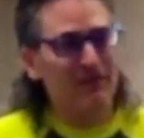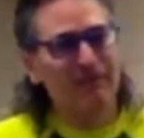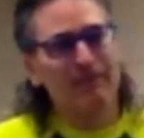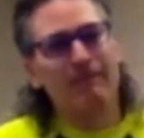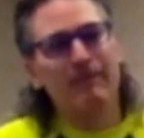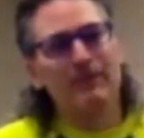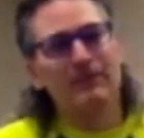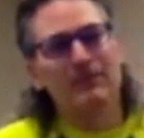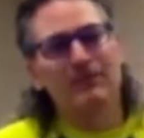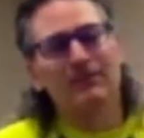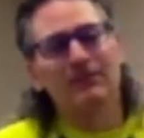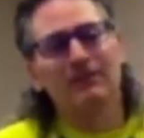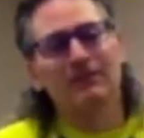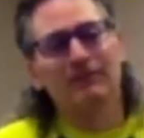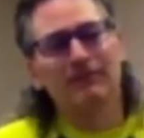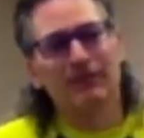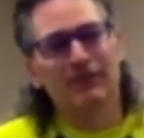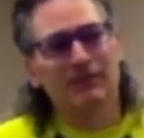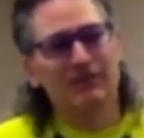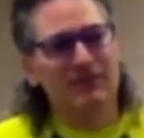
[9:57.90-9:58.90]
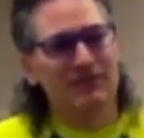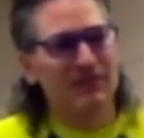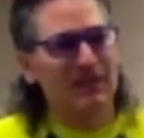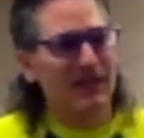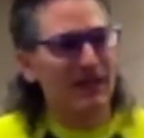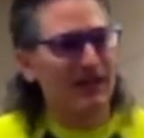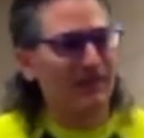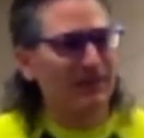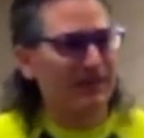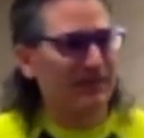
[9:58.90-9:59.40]
Physical versus
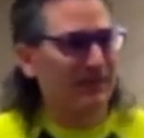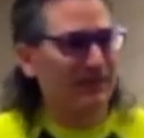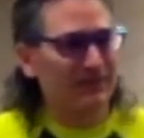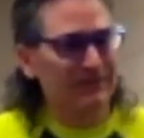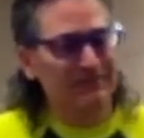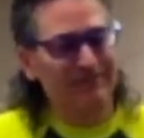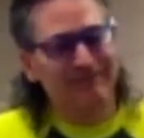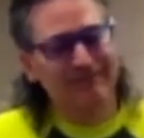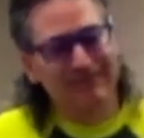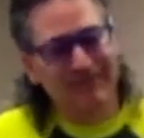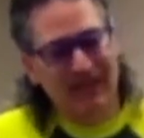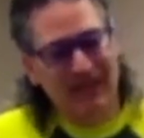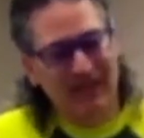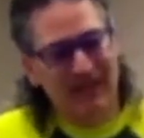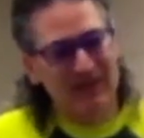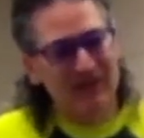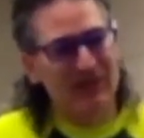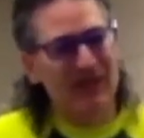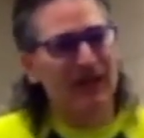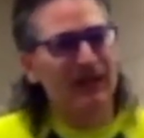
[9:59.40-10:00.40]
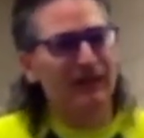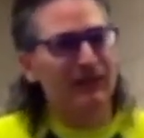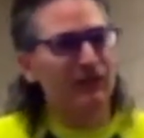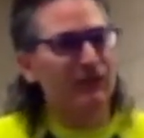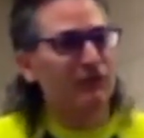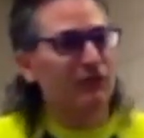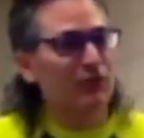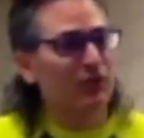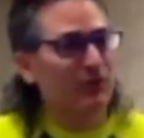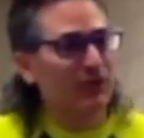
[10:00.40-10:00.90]
chemical. It's kind of your
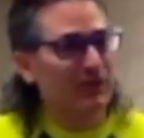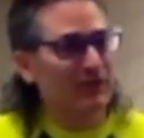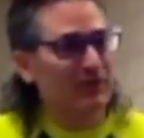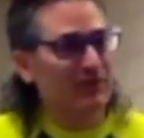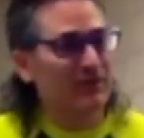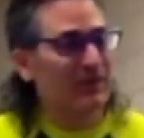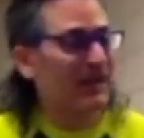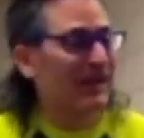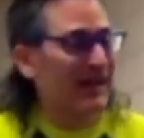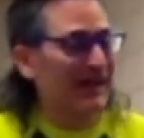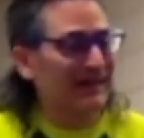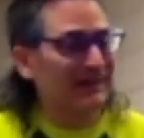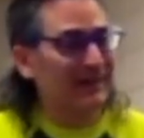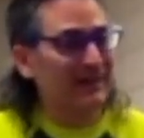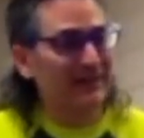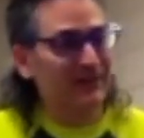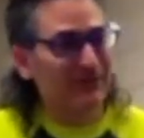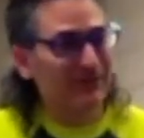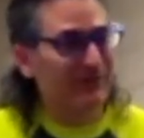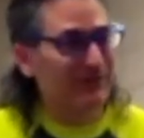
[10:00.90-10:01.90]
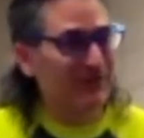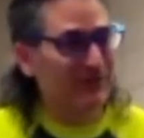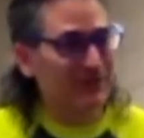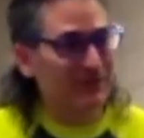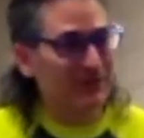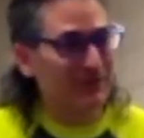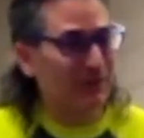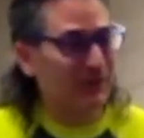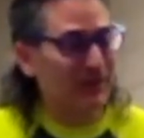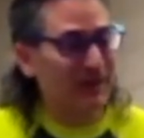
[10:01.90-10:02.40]
choice. I like the
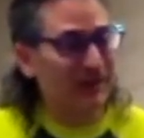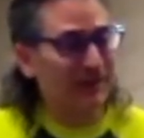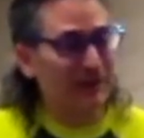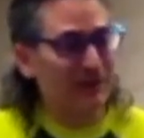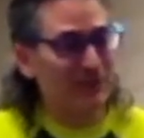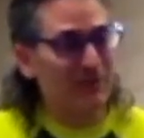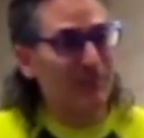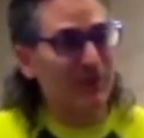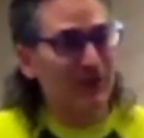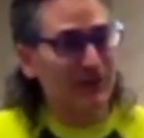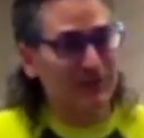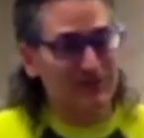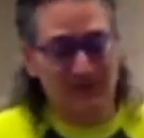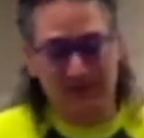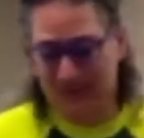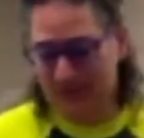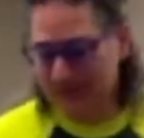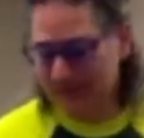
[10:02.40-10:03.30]
physical blockers personally.